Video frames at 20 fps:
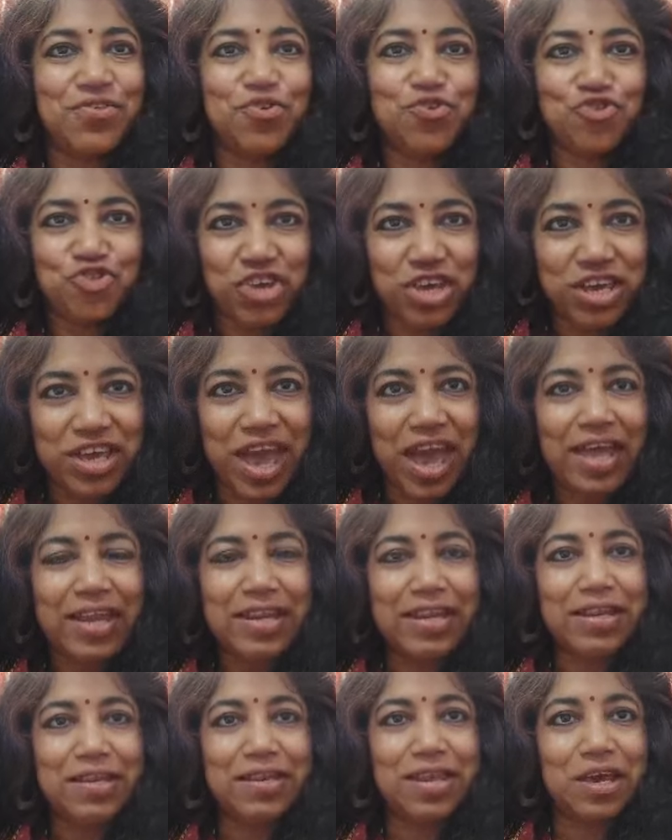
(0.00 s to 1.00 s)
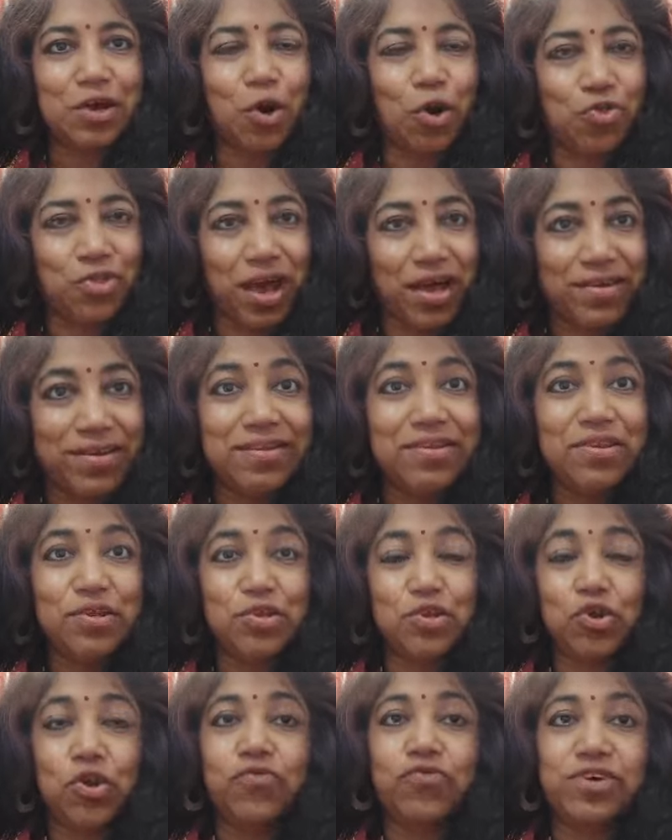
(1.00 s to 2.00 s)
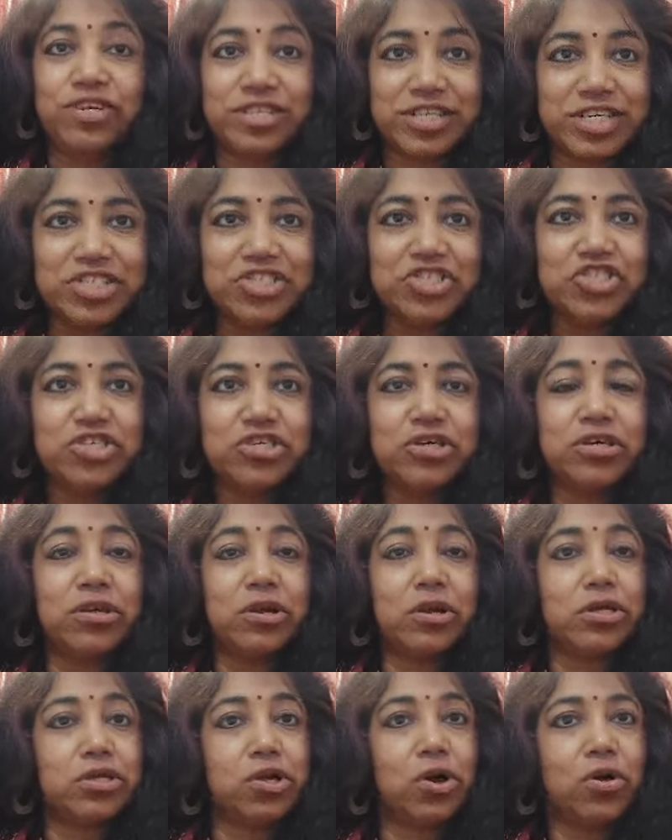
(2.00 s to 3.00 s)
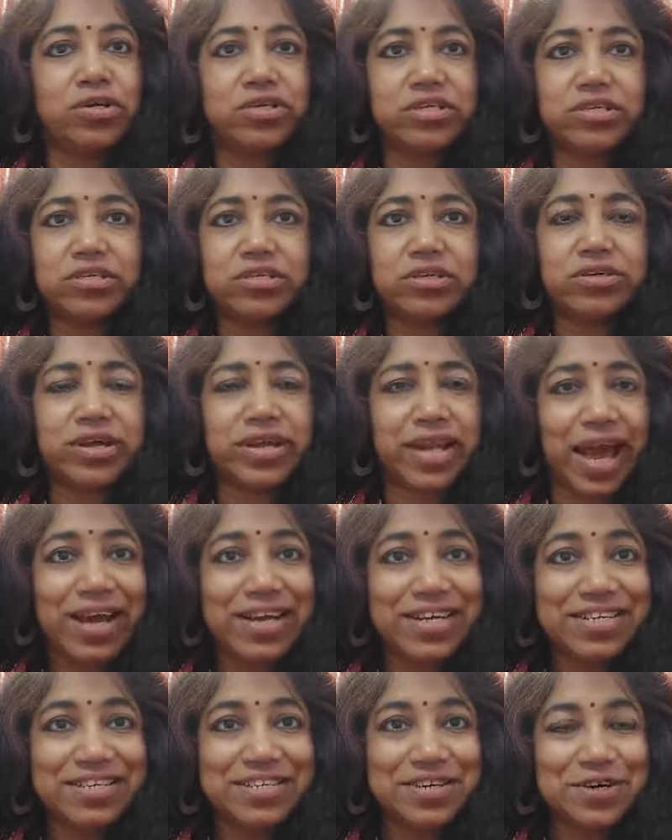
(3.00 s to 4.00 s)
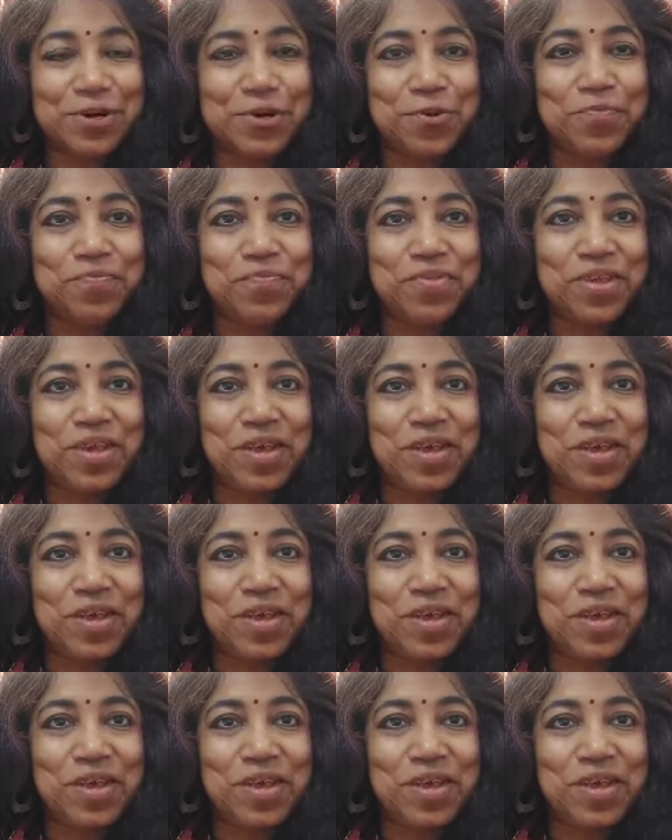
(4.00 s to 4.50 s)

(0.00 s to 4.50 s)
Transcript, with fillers: So she can take on the identity of a teacher, a doctor, an actor,